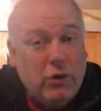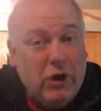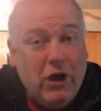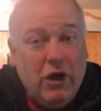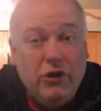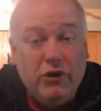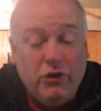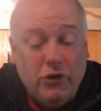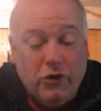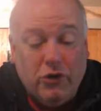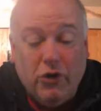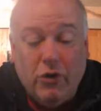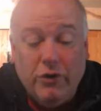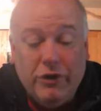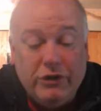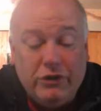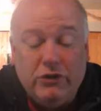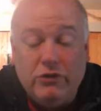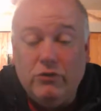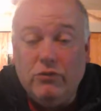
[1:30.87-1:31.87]
well,
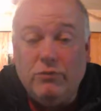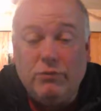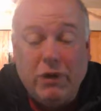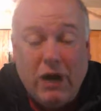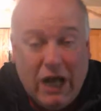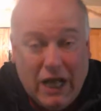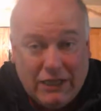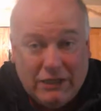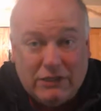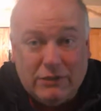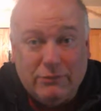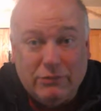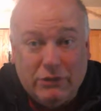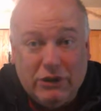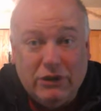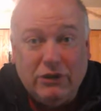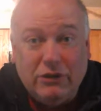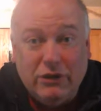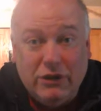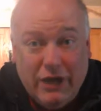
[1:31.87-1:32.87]
you
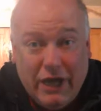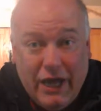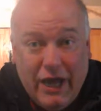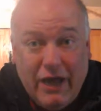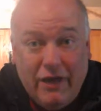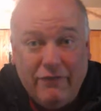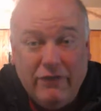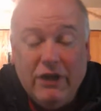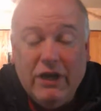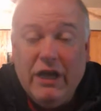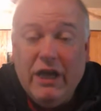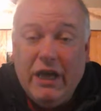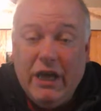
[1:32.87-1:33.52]
possibly could have